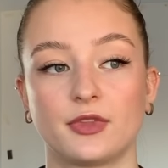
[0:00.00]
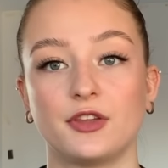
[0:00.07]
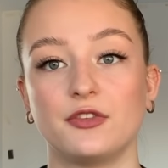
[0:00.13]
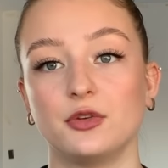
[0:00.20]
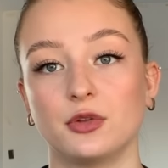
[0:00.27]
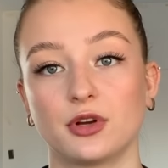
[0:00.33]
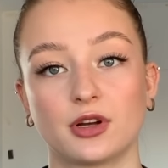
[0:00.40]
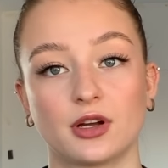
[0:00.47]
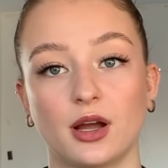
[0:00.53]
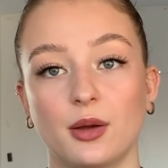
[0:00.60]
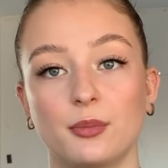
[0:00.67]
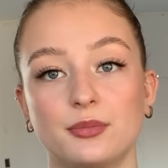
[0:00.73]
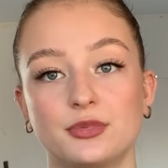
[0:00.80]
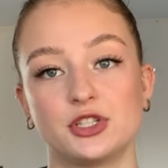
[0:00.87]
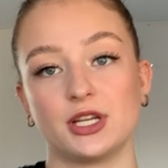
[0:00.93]
If you look her
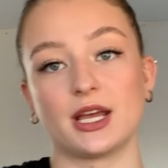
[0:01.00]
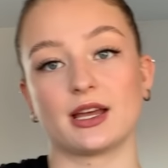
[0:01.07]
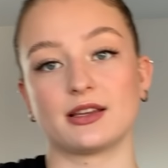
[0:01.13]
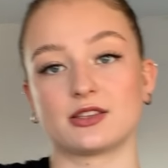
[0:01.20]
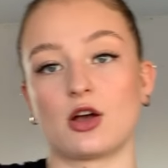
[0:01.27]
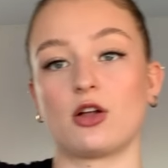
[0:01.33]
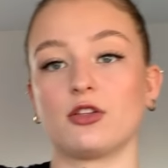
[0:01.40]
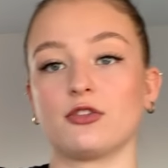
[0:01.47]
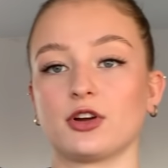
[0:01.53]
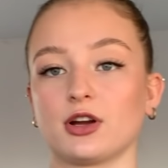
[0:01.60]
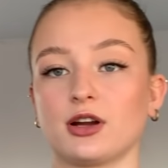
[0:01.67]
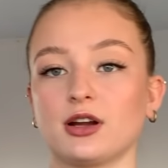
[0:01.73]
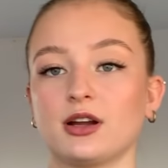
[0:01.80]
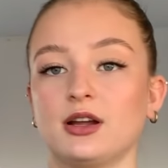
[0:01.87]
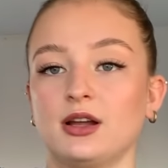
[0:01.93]
up, she has all of
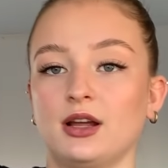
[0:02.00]
her